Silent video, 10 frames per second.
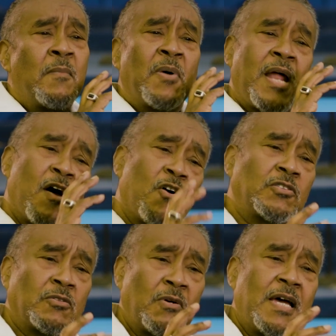But I
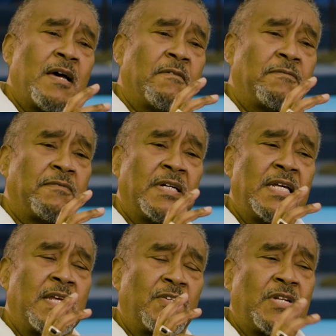also have
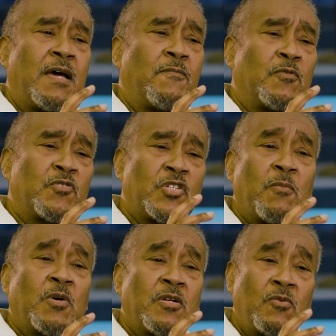an example of
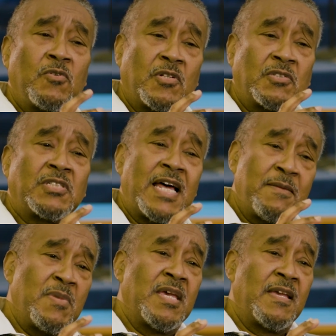someone who looks like
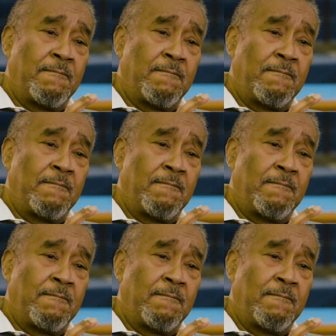me,